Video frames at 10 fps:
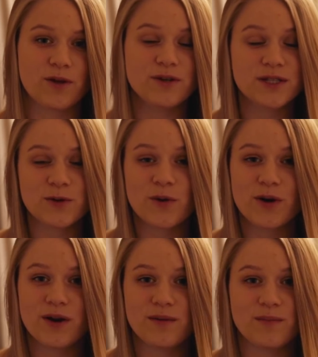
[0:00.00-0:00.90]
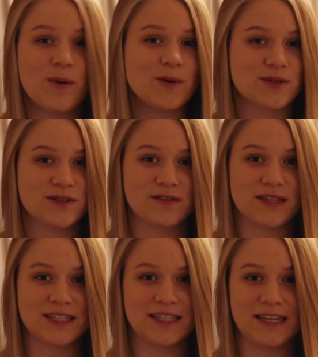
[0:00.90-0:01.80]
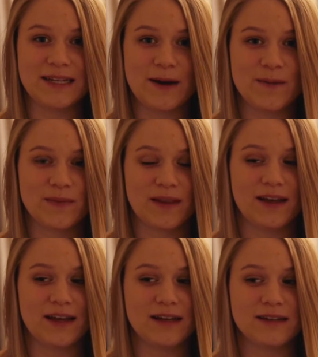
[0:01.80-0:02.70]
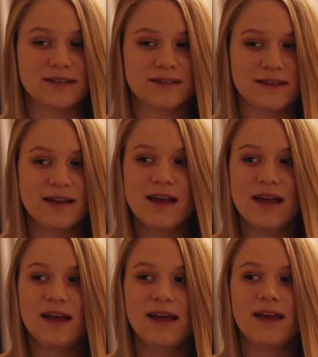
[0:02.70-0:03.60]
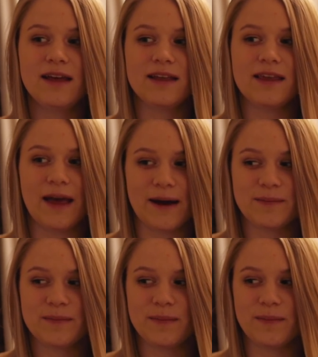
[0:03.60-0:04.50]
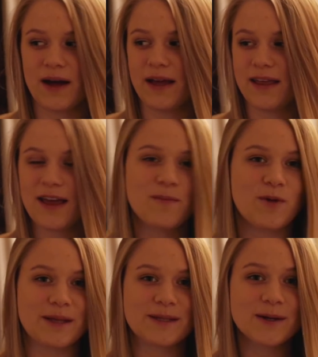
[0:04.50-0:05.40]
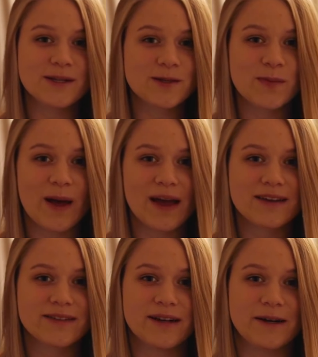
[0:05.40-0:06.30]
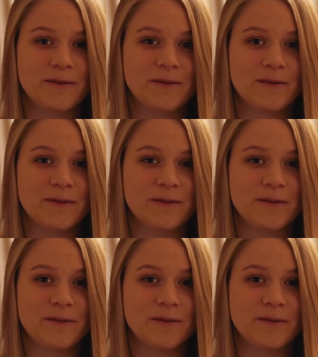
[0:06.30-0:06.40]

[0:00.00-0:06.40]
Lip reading: restore most of the data. And yeah, my camera is also back.